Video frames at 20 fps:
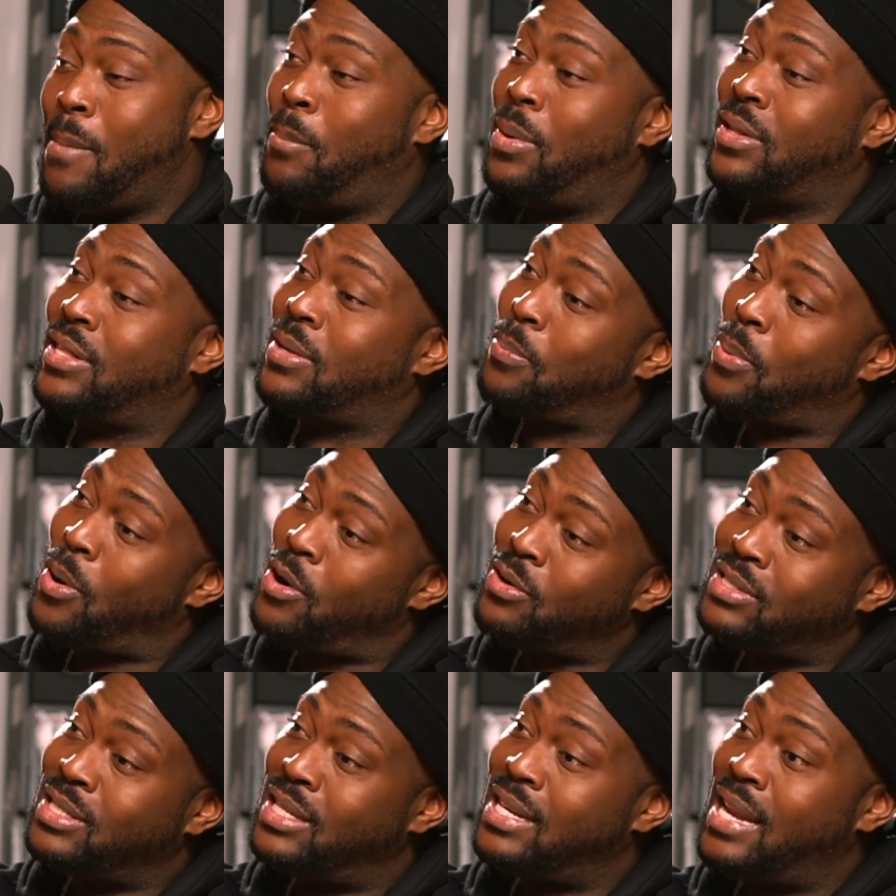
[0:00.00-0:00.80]
But the
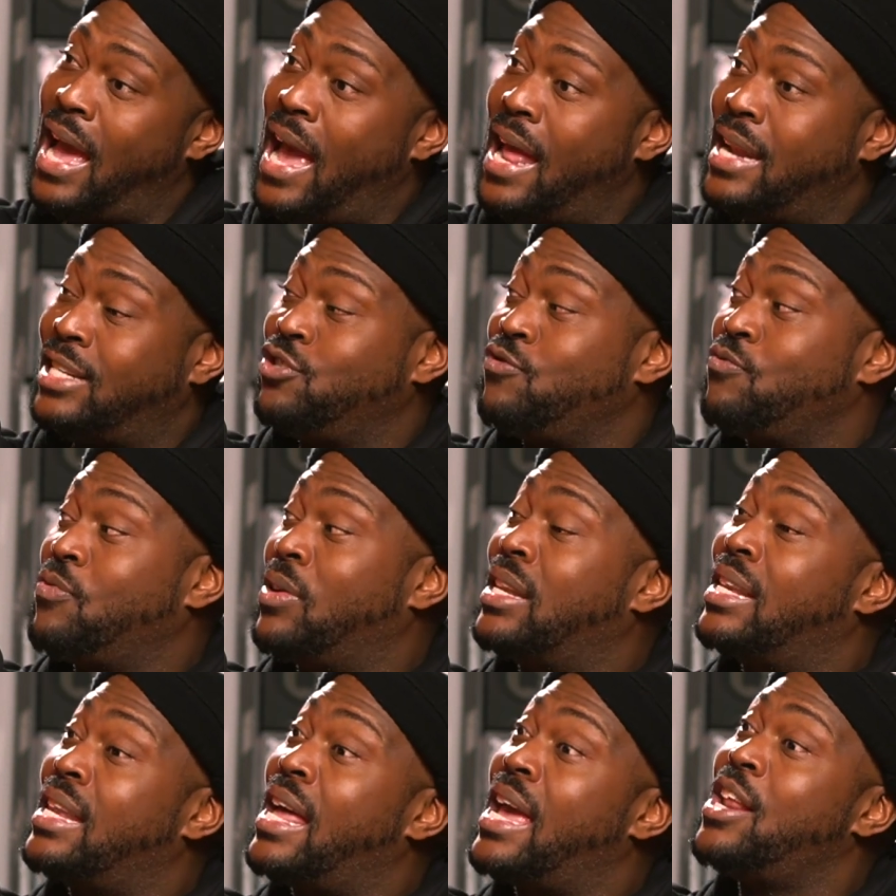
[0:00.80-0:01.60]
person that's
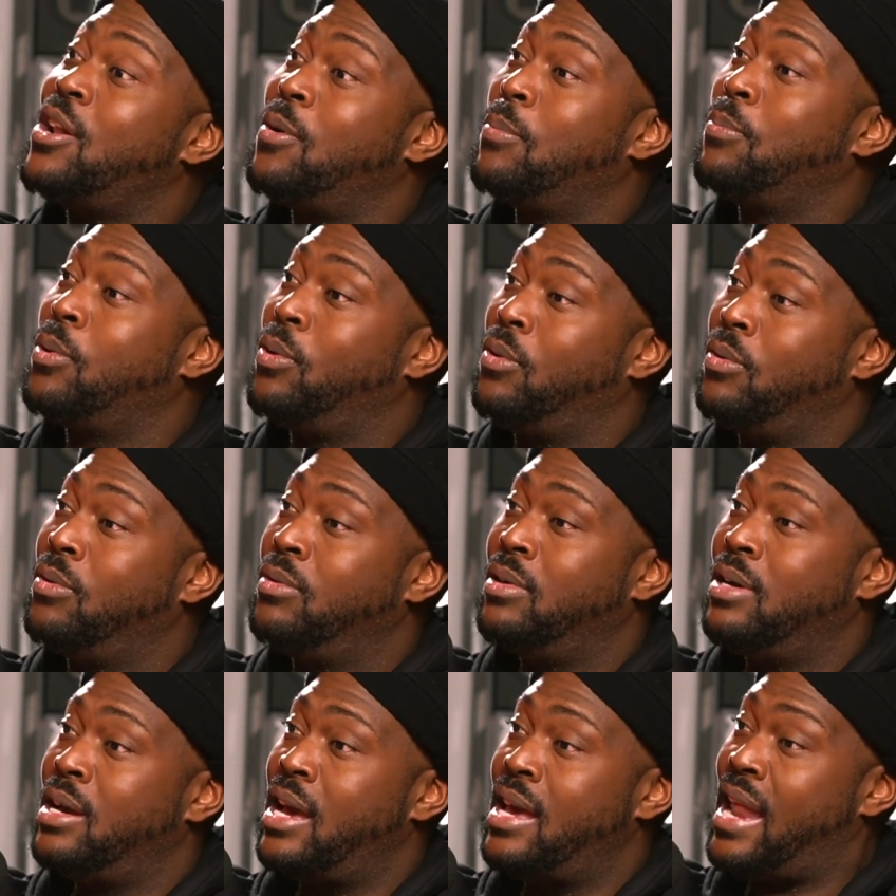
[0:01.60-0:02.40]
relatable
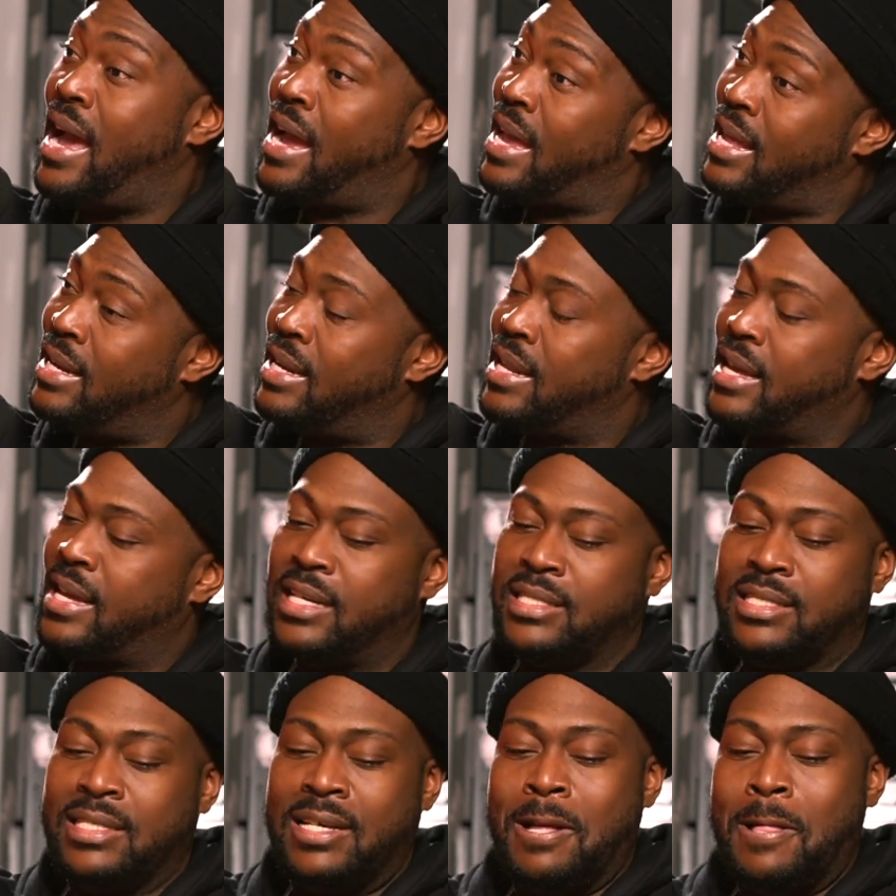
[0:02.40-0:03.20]
and I can,
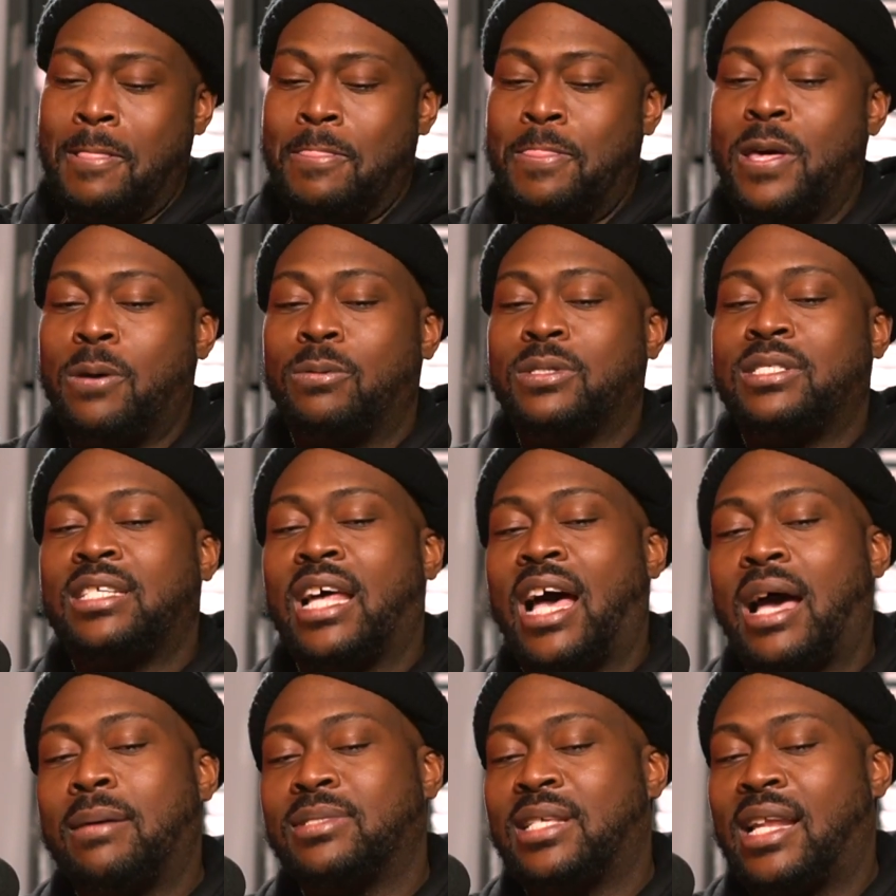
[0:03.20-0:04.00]
because there was
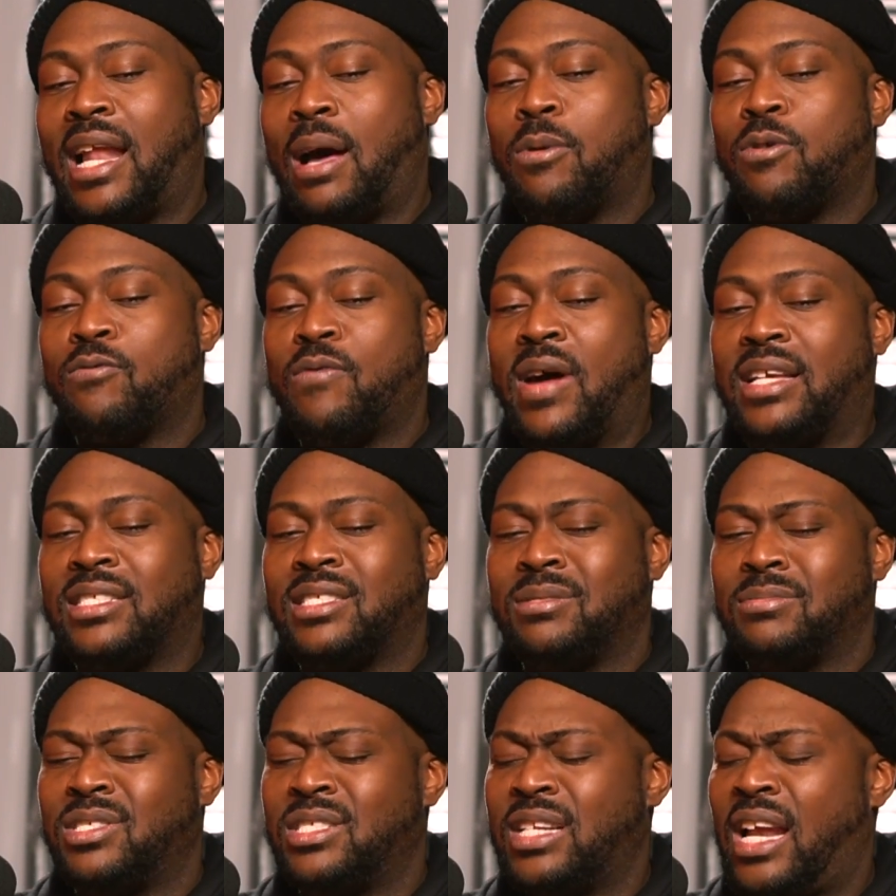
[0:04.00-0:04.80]
times that I would write
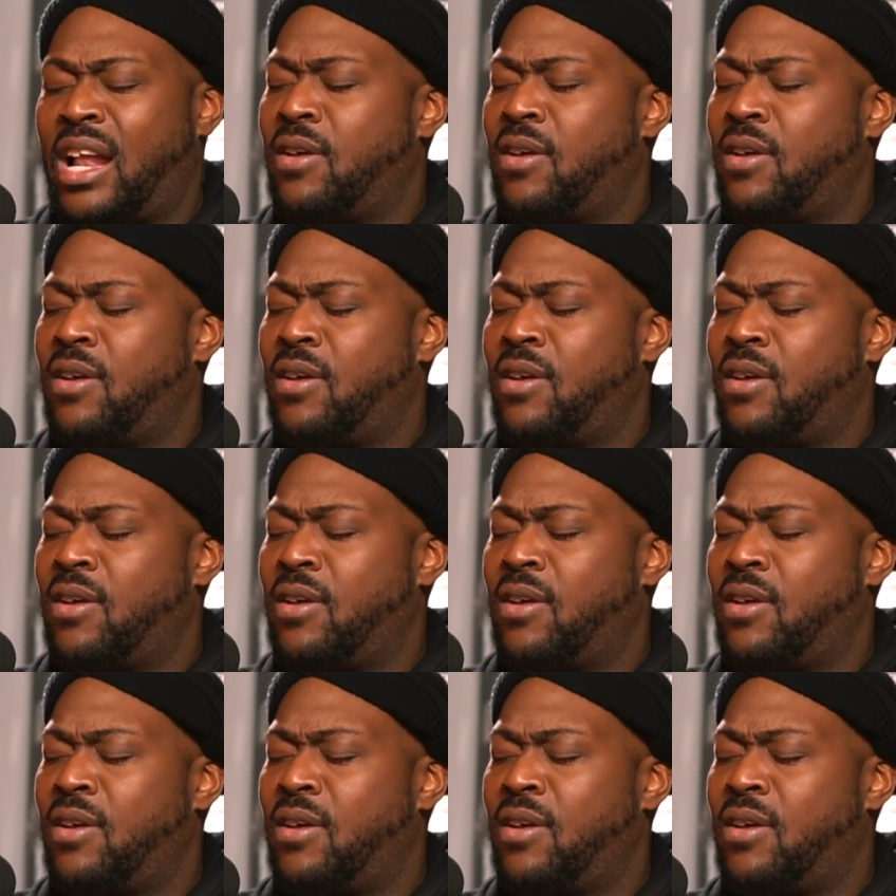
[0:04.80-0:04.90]
some shit.